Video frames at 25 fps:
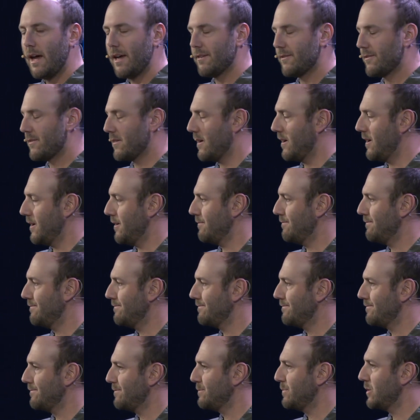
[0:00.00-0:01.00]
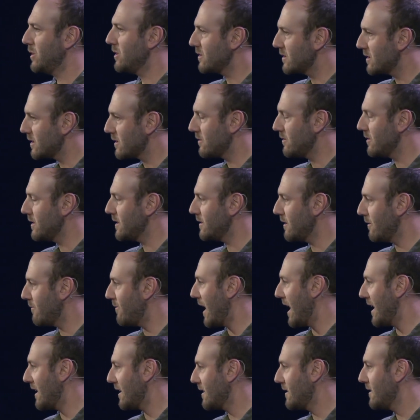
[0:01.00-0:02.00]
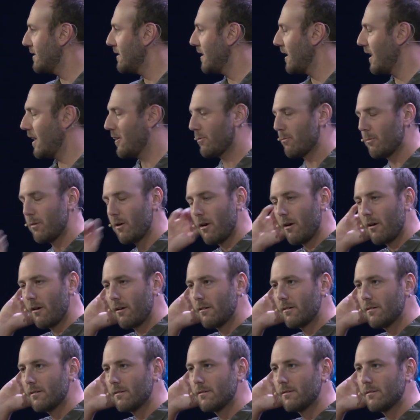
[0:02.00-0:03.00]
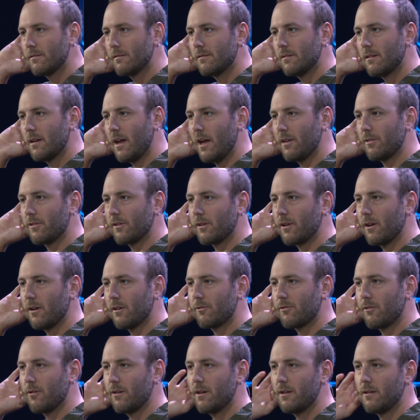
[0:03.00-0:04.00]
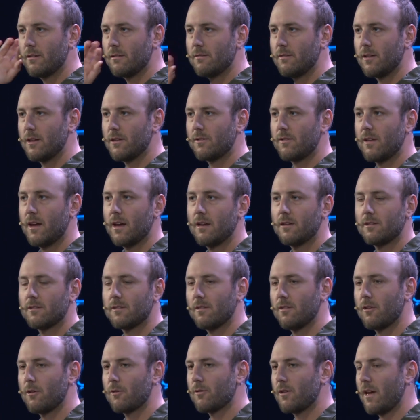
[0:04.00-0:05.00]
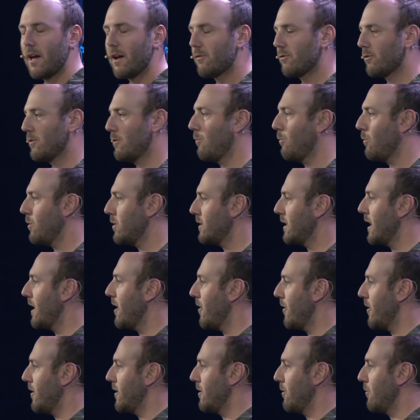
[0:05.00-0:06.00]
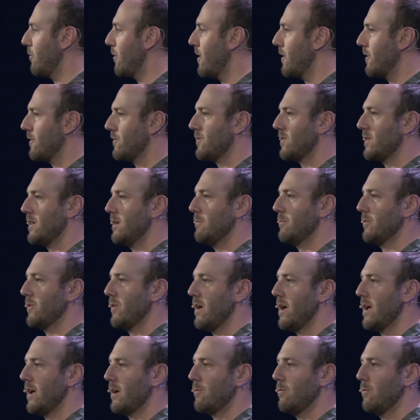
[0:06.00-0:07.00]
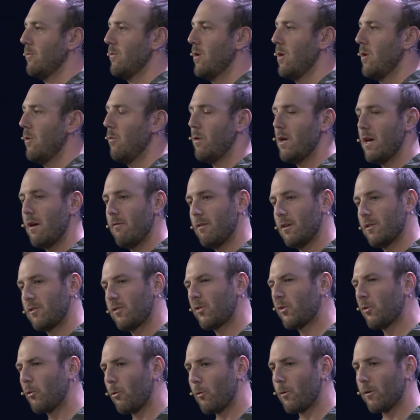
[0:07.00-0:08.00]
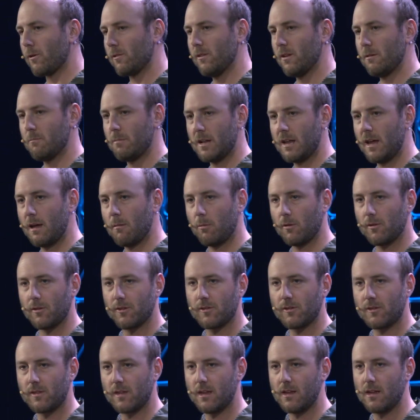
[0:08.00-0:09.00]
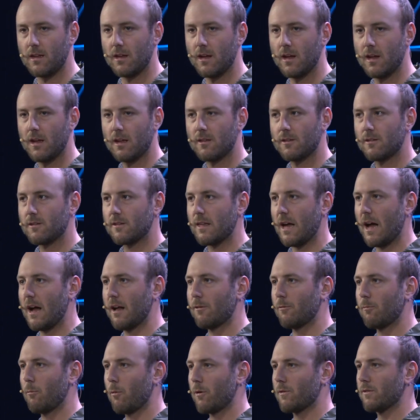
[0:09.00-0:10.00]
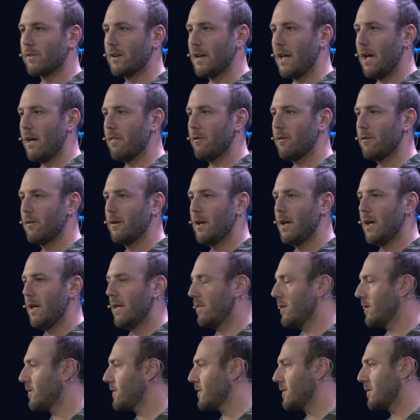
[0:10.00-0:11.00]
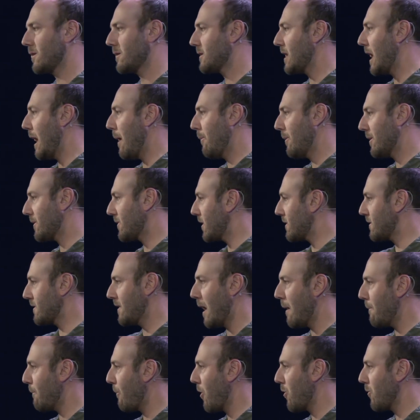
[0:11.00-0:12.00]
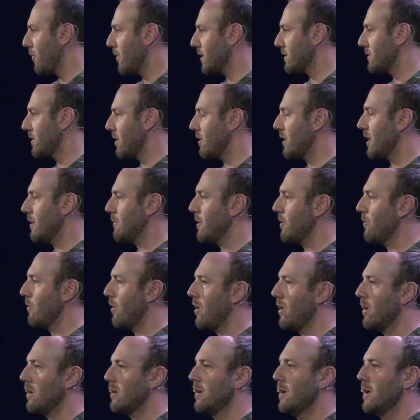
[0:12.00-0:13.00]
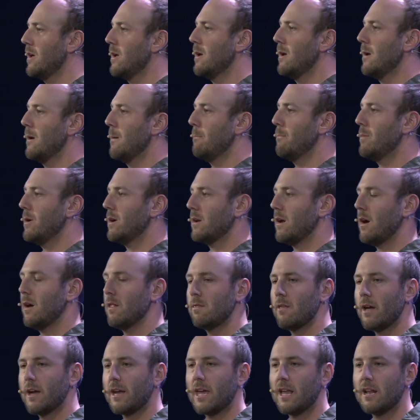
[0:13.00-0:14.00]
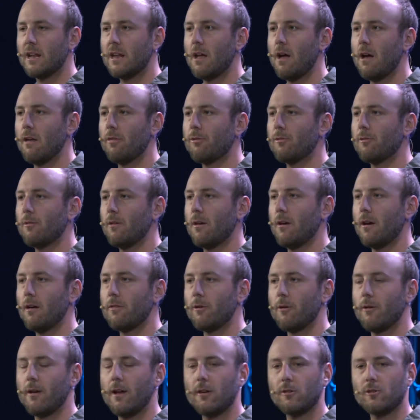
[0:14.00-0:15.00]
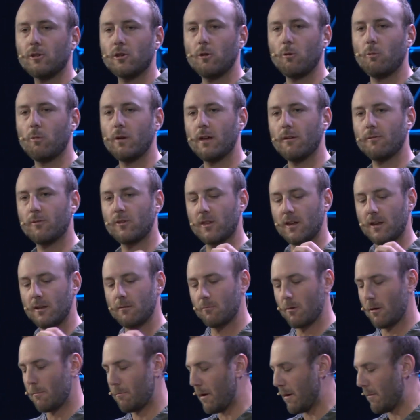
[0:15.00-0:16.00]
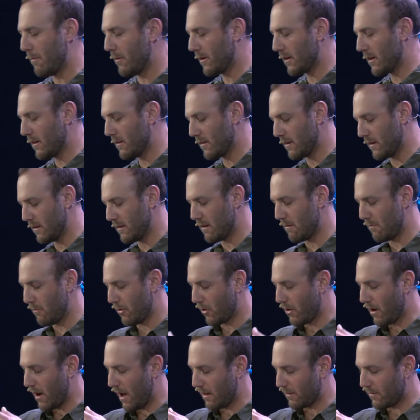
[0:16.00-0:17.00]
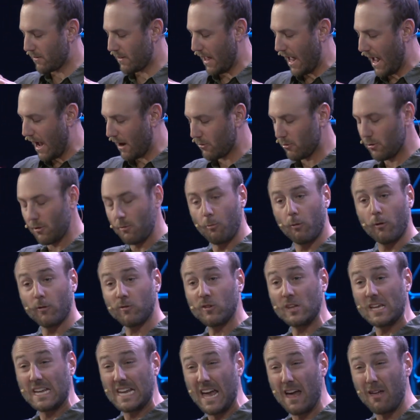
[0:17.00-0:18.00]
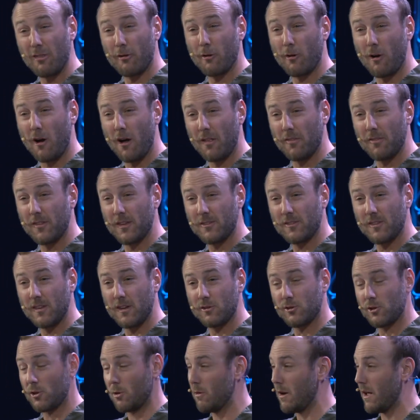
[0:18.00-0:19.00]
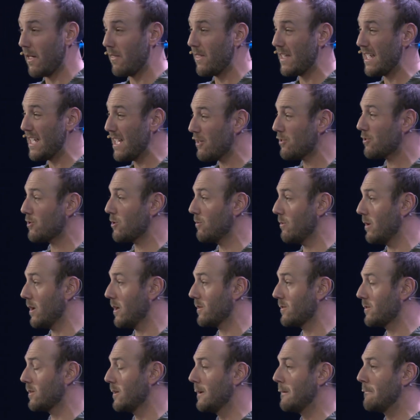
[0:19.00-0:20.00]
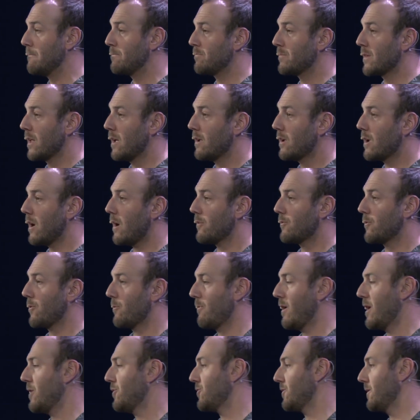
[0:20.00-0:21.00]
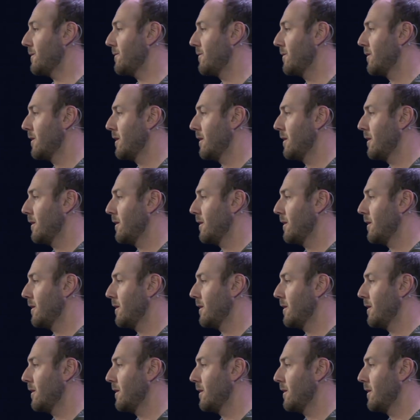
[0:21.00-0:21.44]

As um, politically divided as we are, as a country these days, there's actually one area where it seems like we have historically been able to see sides work together. This is a topic that's not perfect, don't get me wrong, but unlike any other issue, we have seen Republicans and Democrats actually work together on this issue, and the issue is conservation.